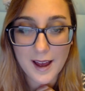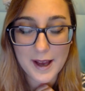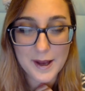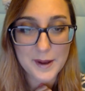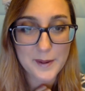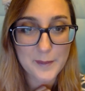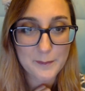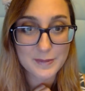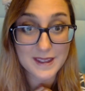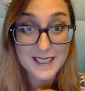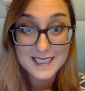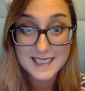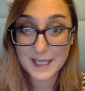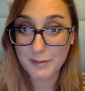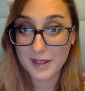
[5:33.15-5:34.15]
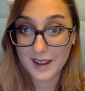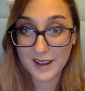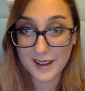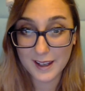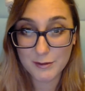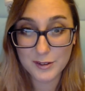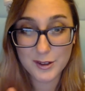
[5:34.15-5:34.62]
The same thing,
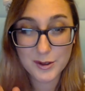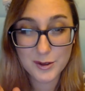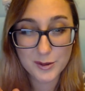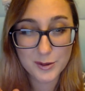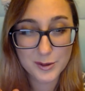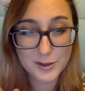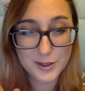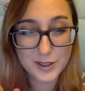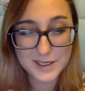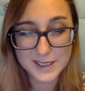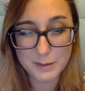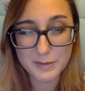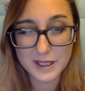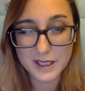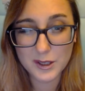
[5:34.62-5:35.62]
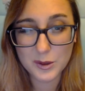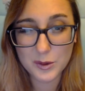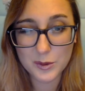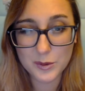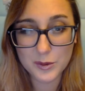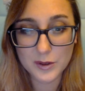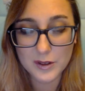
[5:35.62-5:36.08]
if there's something
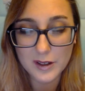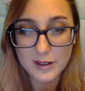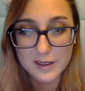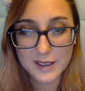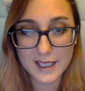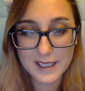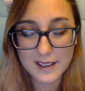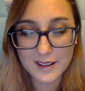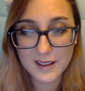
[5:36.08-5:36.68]
you are like